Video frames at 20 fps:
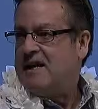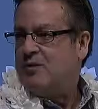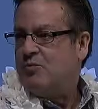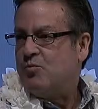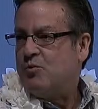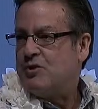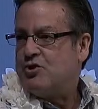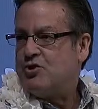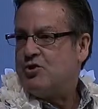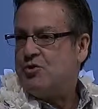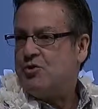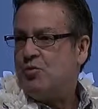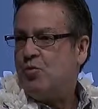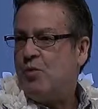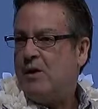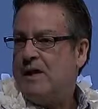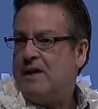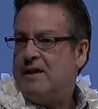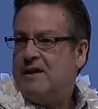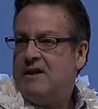and Richard
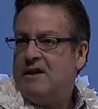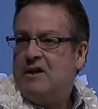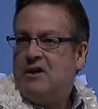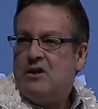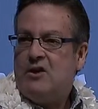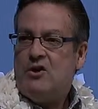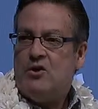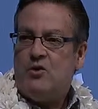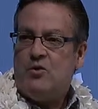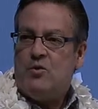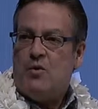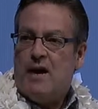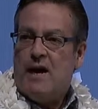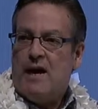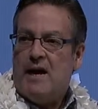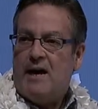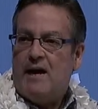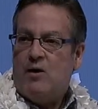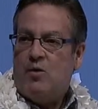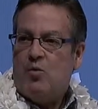Whitt, who
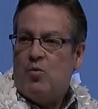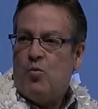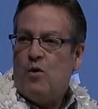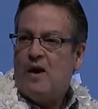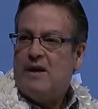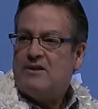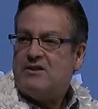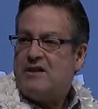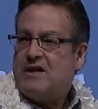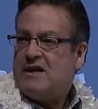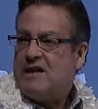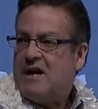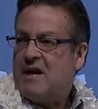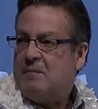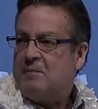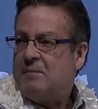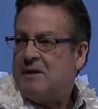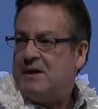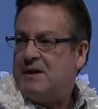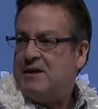was at a
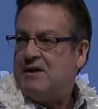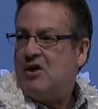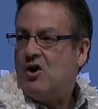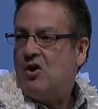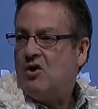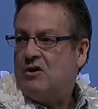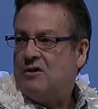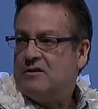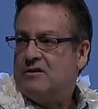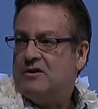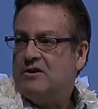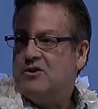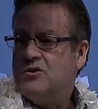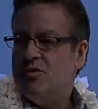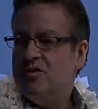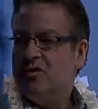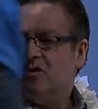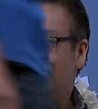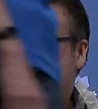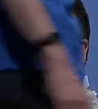company called
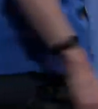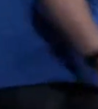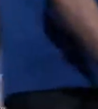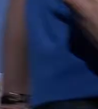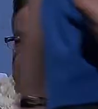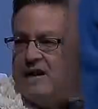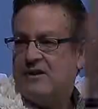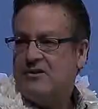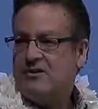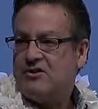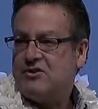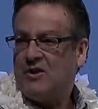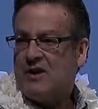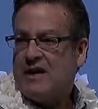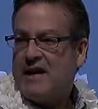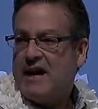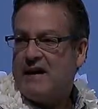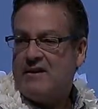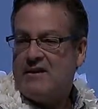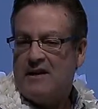Google and has now
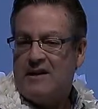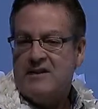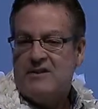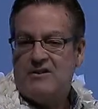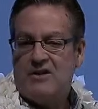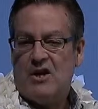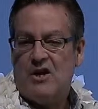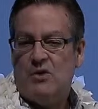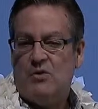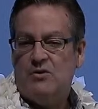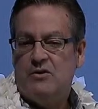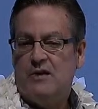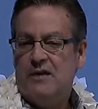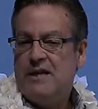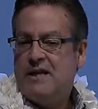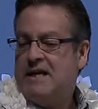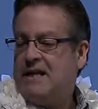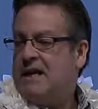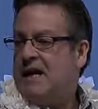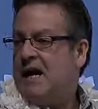struck out on his own.
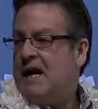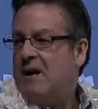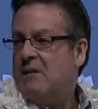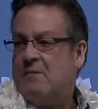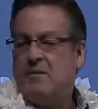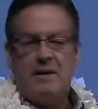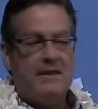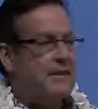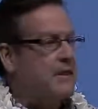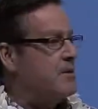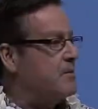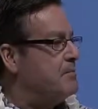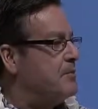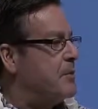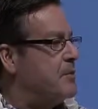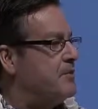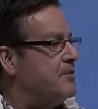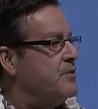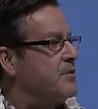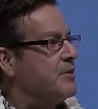But they're
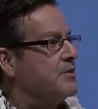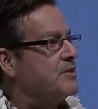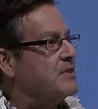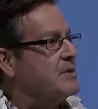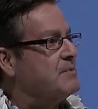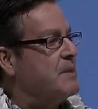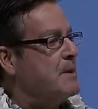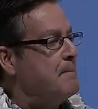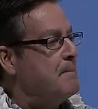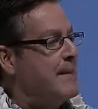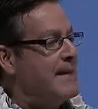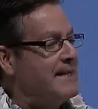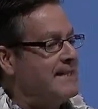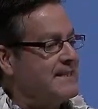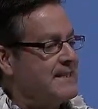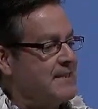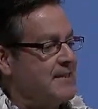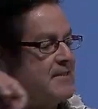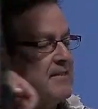both doing some amazing